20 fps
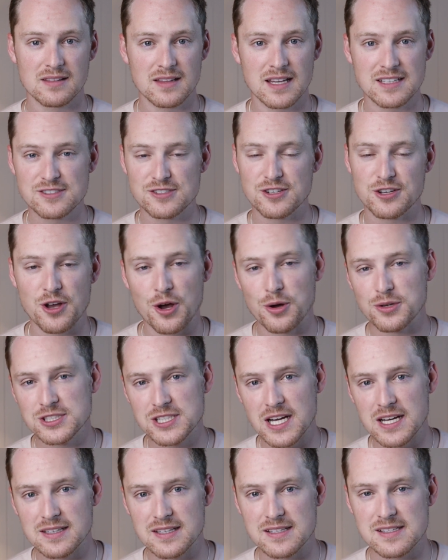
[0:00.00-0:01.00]
let's
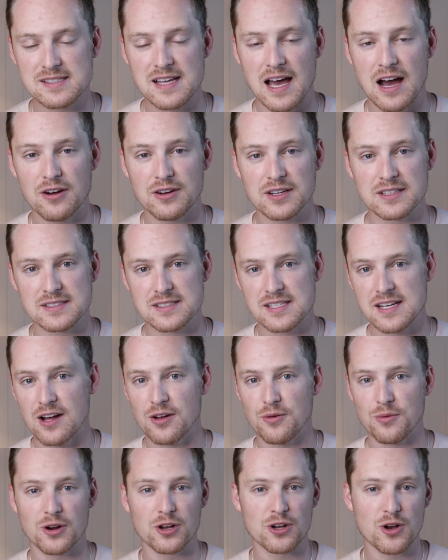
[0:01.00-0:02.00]
negotiate this out
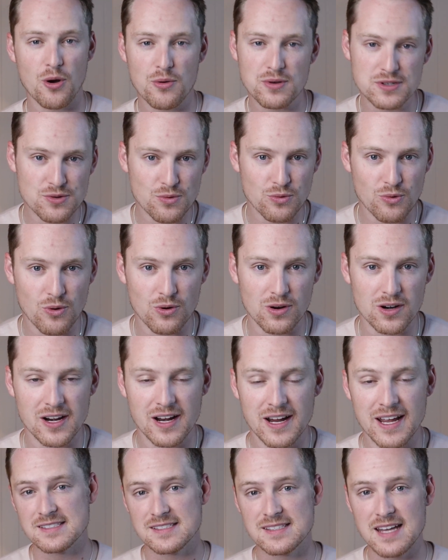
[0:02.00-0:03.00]
until we're going to war.
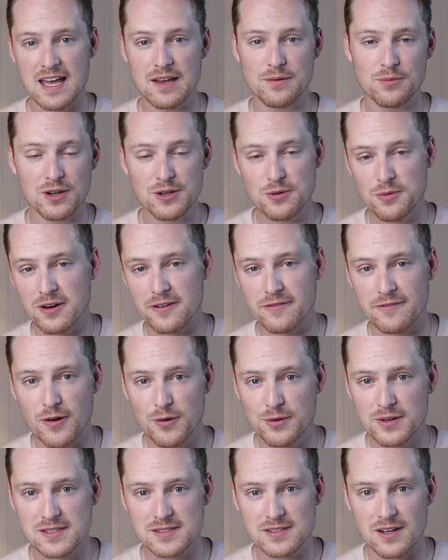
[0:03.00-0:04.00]
Instead, what you want to
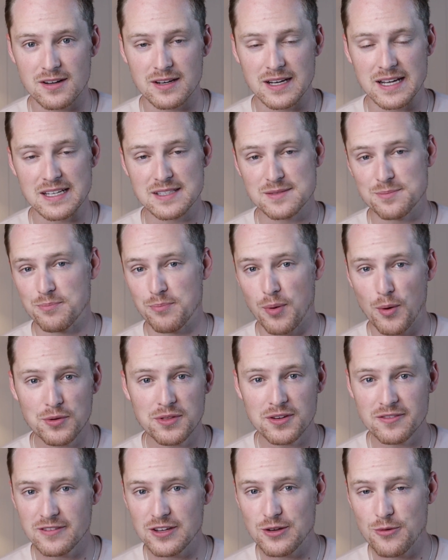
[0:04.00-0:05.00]
focus on is
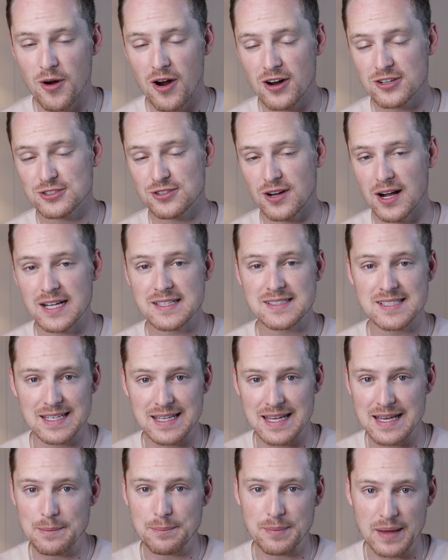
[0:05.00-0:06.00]
both of you are trying to
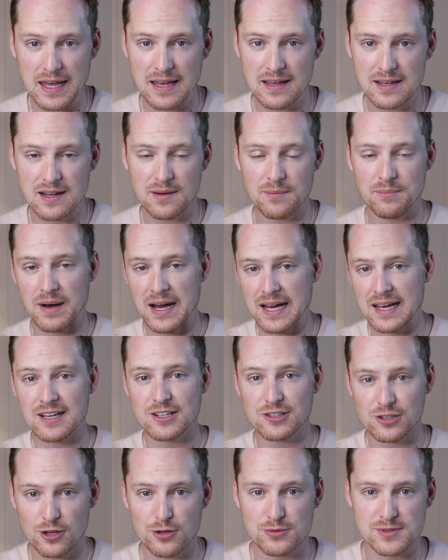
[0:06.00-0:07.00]
get paid by a
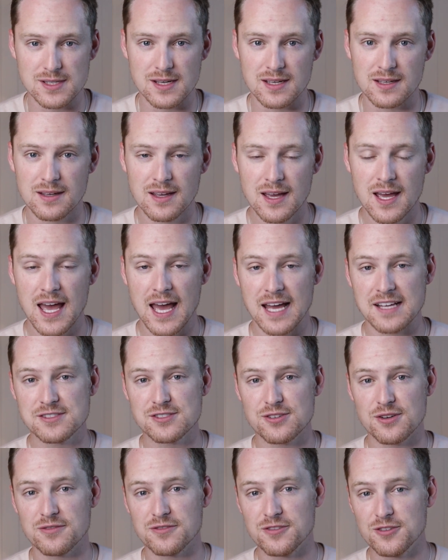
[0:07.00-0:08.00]
closing. And
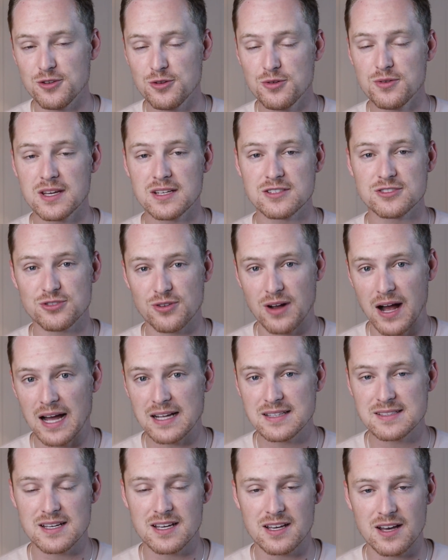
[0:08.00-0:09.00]
so if you can
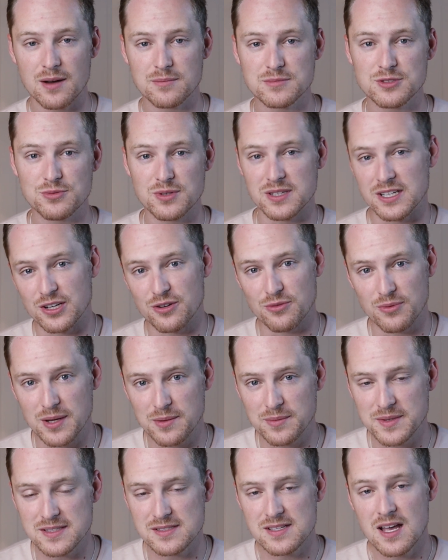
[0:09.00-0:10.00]
try to come to an
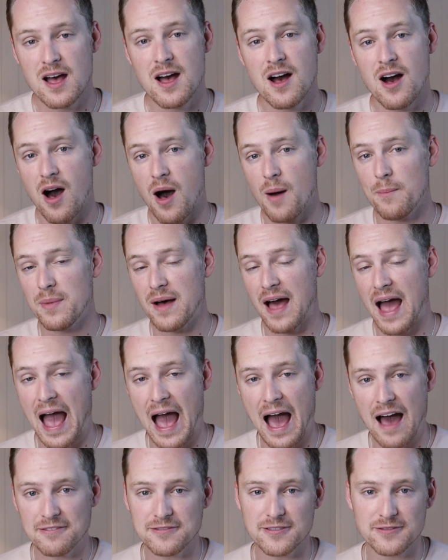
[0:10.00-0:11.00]
agreement on
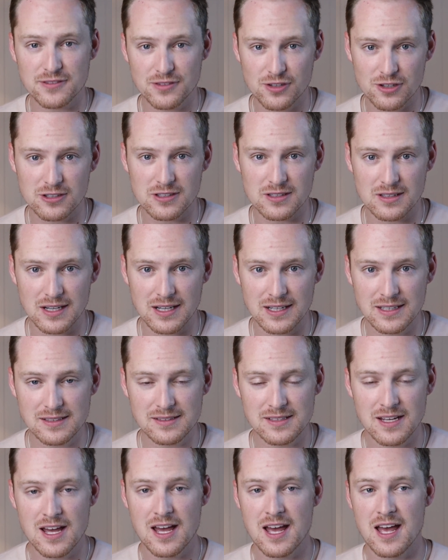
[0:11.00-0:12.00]
behalf of your
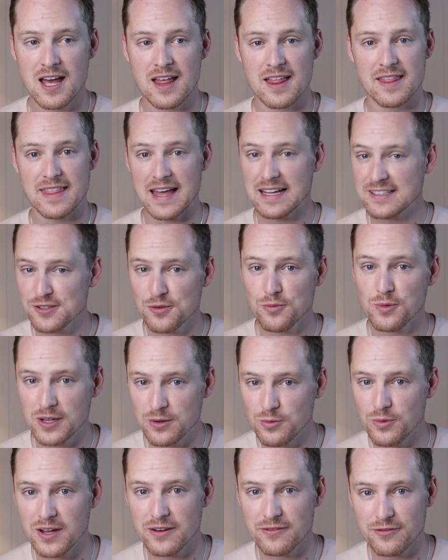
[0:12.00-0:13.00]
client, that's a
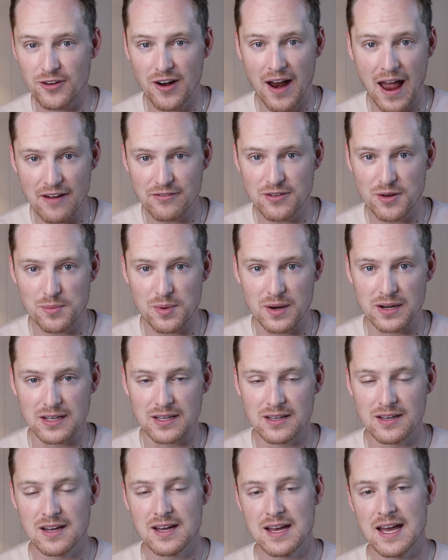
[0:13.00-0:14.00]
win-win for
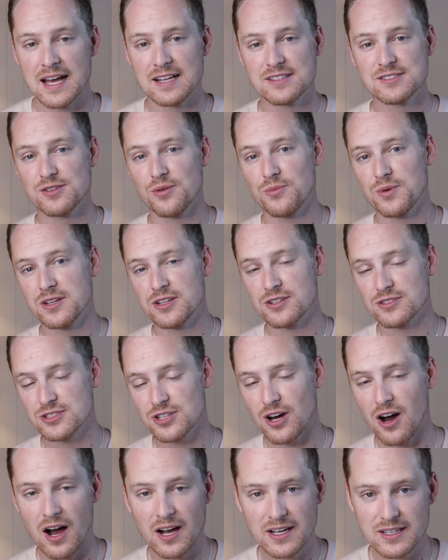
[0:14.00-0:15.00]
everybody. And so when you're
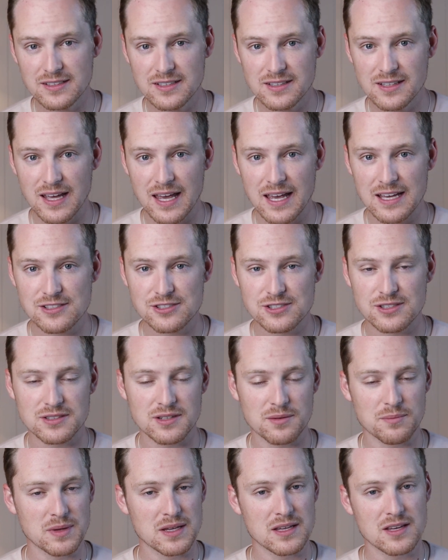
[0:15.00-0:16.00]
talking to the
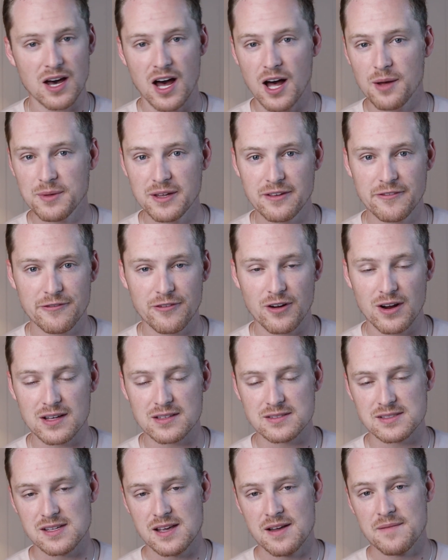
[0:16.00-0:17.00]
agent, becoming
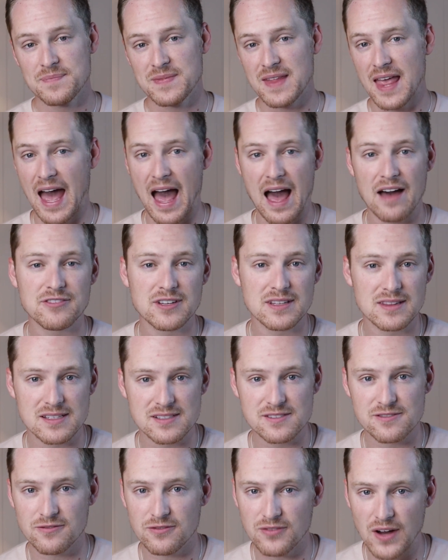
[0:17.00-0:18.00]
friends, having
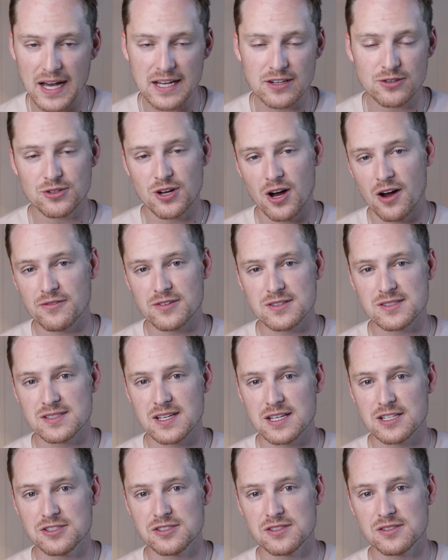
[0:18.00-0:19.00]
this final
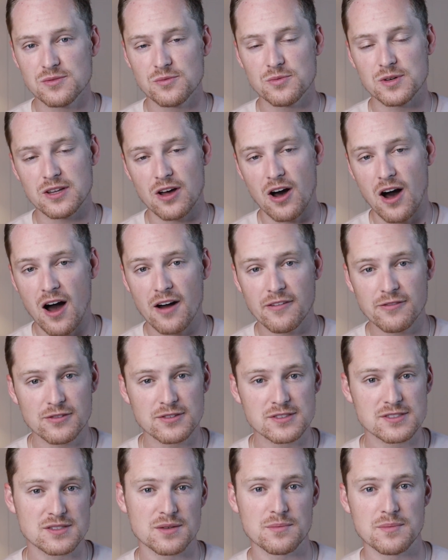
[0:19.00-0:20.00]
conversation when the
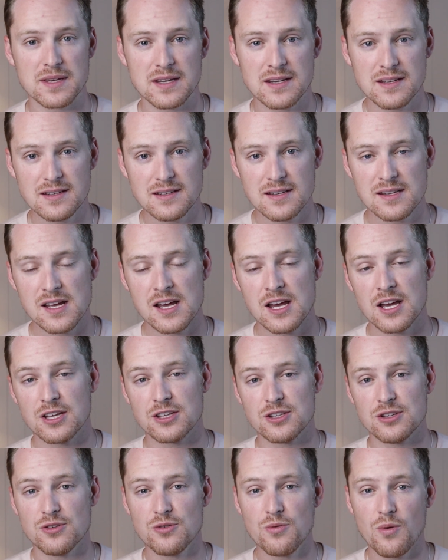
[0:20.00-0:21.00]
offer is submitted,
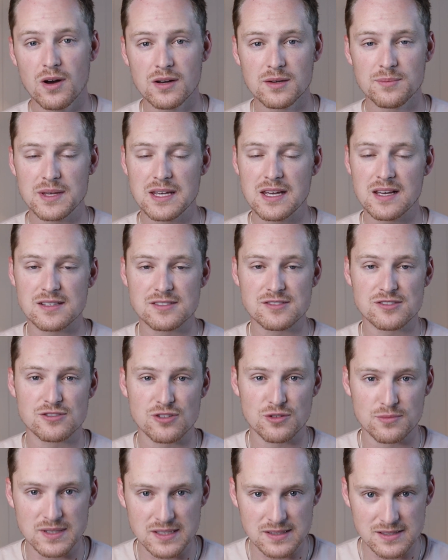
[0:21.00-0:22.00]
you want to be
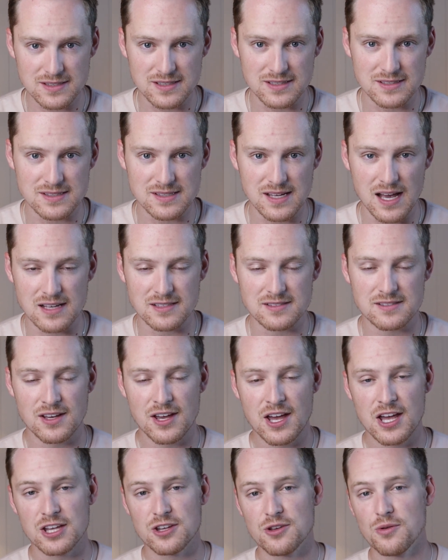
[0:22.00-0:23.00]
assuming success.
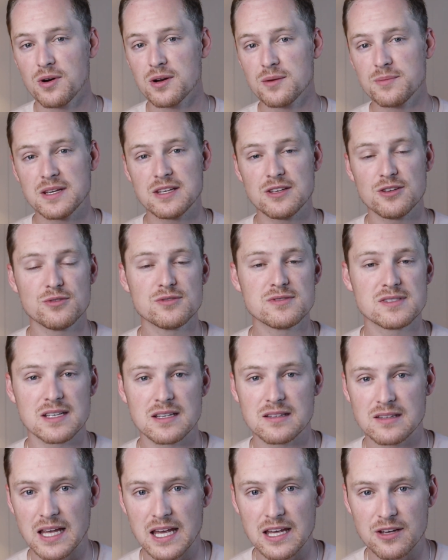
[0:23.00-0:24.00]
You want to be
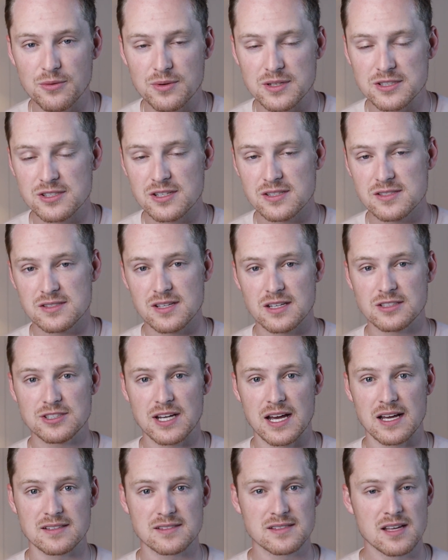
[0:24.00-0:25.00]
using language such
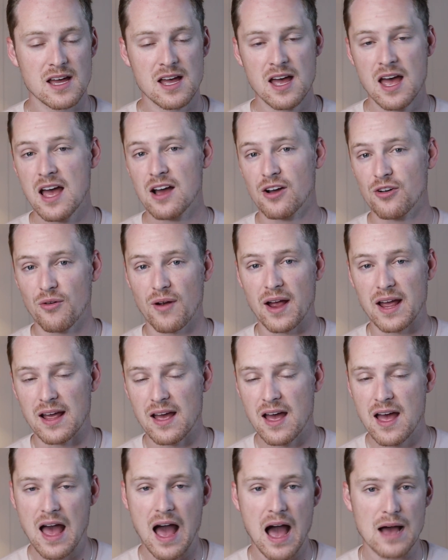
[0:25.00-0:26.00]
as, great,
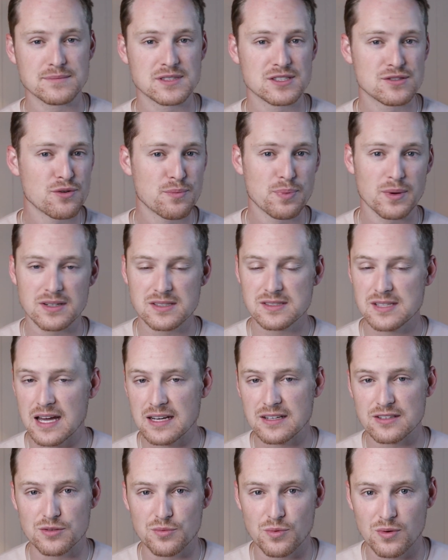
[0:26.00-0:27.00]
I'm super
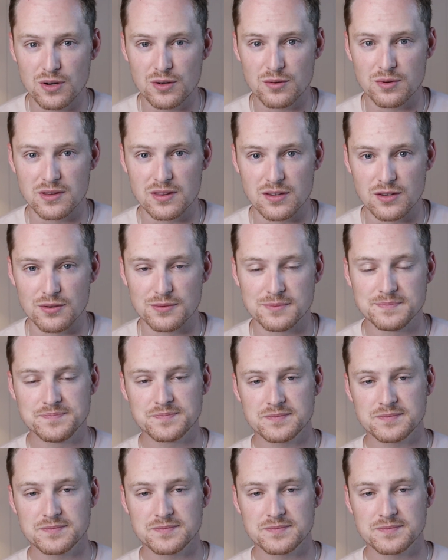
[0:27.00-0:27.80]
excited to work with you.